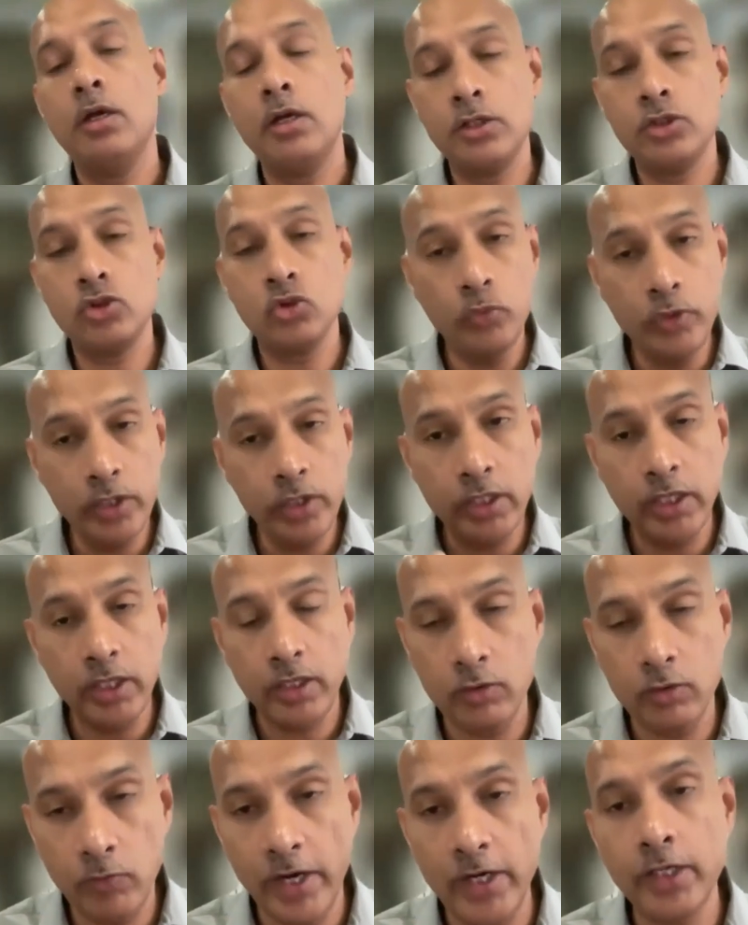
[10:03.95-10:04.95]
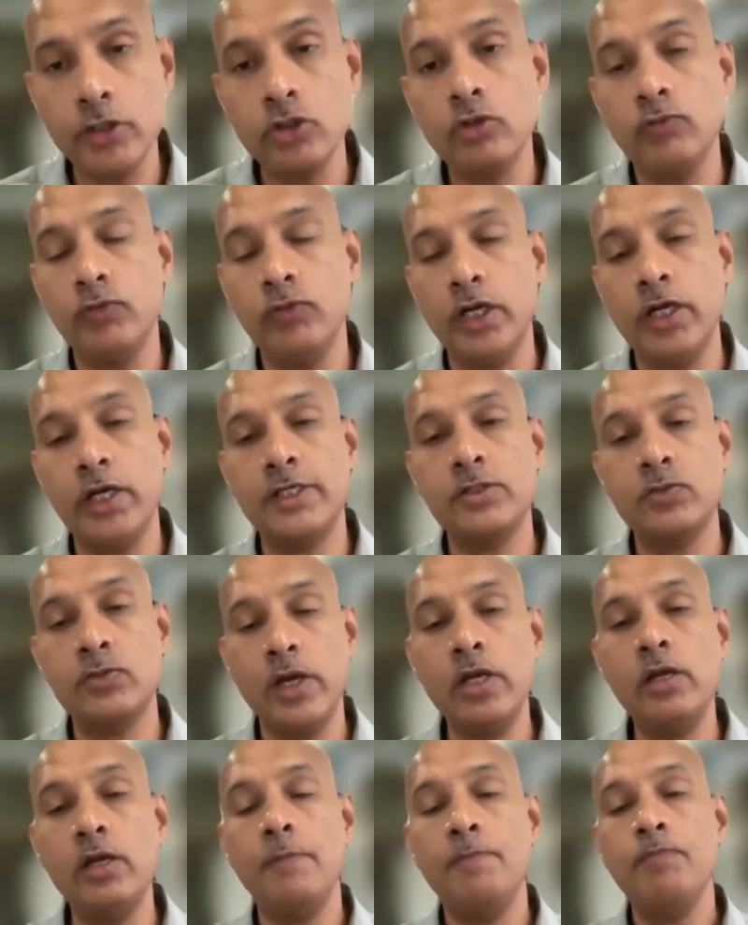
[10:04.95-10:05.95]
So we take advantage of that as
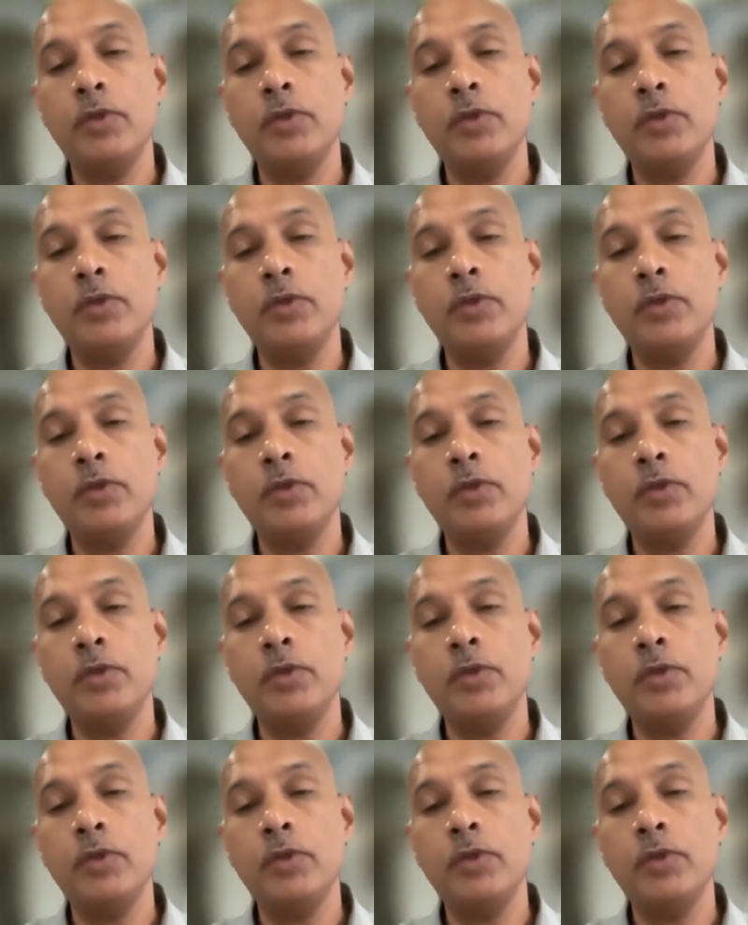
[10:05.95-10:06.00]
well,